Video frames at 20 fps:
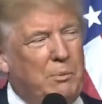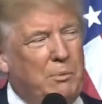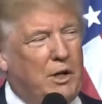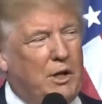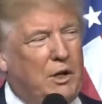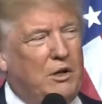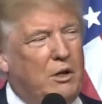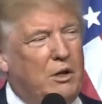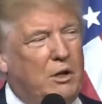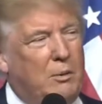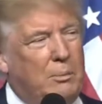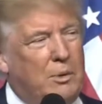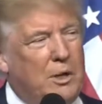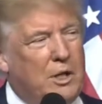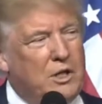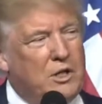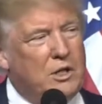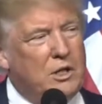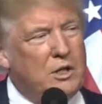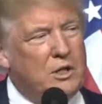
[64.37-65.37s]
military
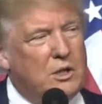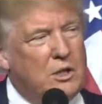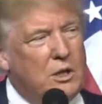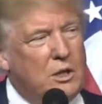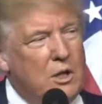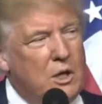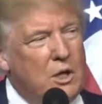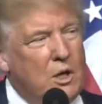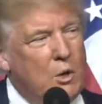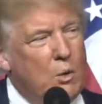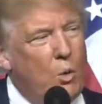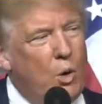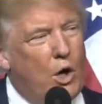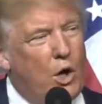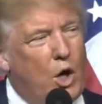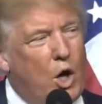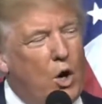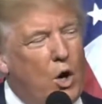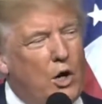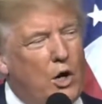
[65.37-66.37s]
bases. We're
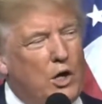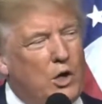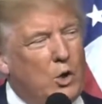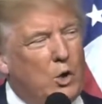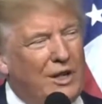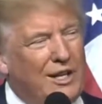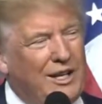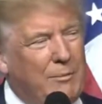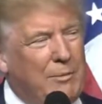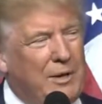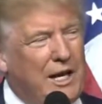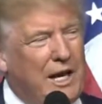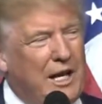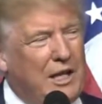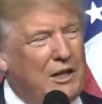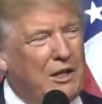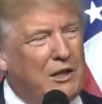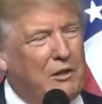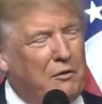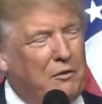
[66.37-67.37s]
going to
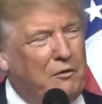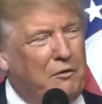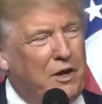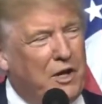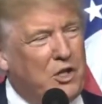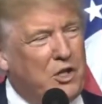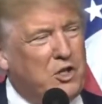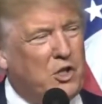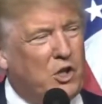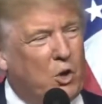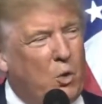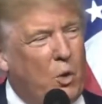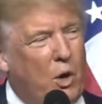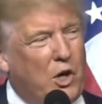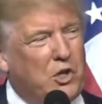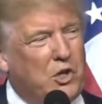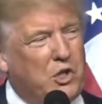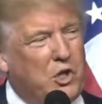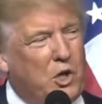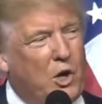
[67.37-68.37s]
eliminate the defense
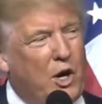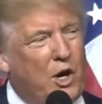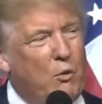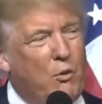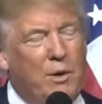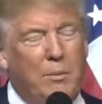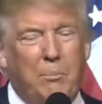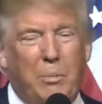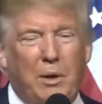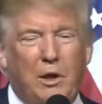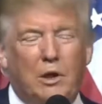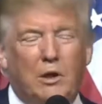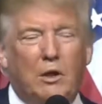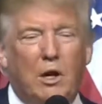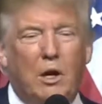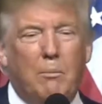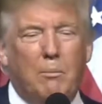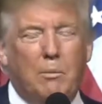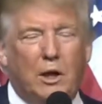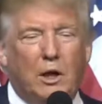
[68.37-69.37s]
sequester and rebuild
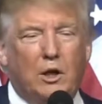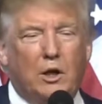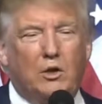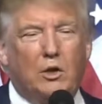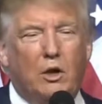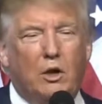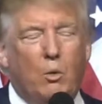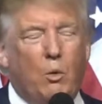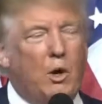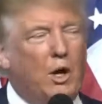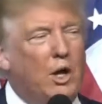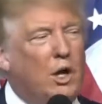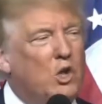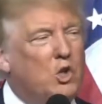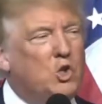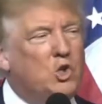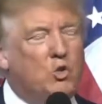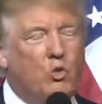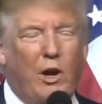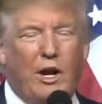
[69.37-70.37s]
our military. We're going to
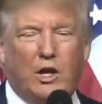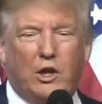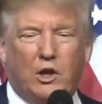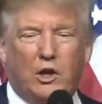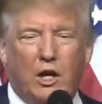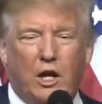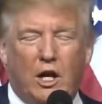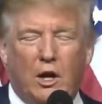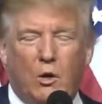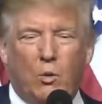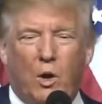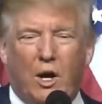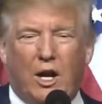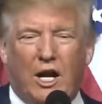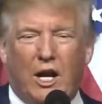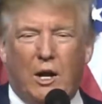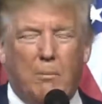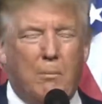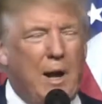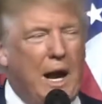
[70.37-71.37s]
strengthen it. We're
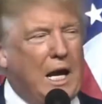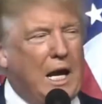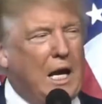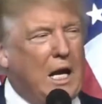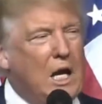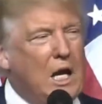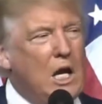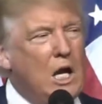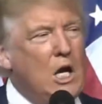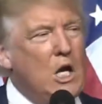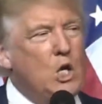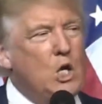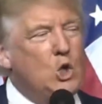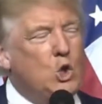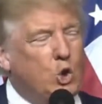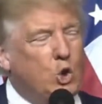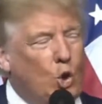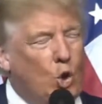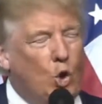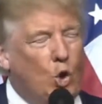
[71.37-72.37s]
going to make it
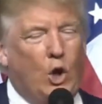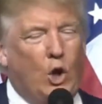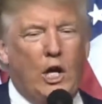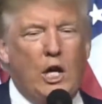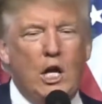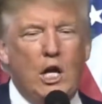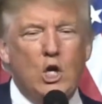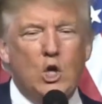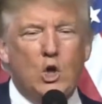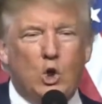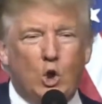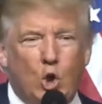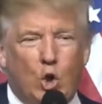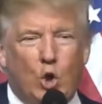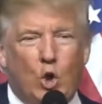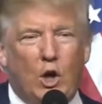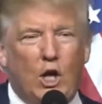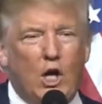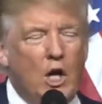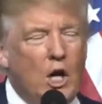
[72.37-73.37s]
truly,
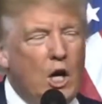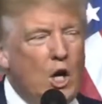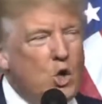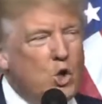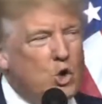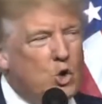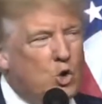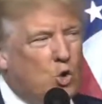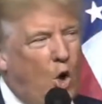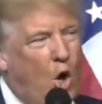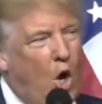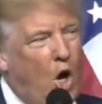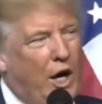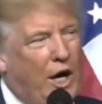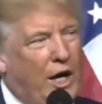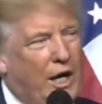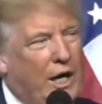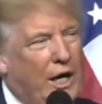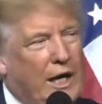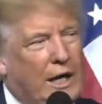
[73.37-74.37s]
truly strong
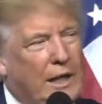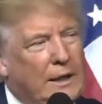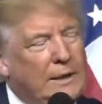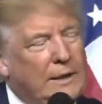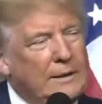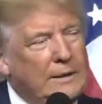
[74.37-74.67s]
again.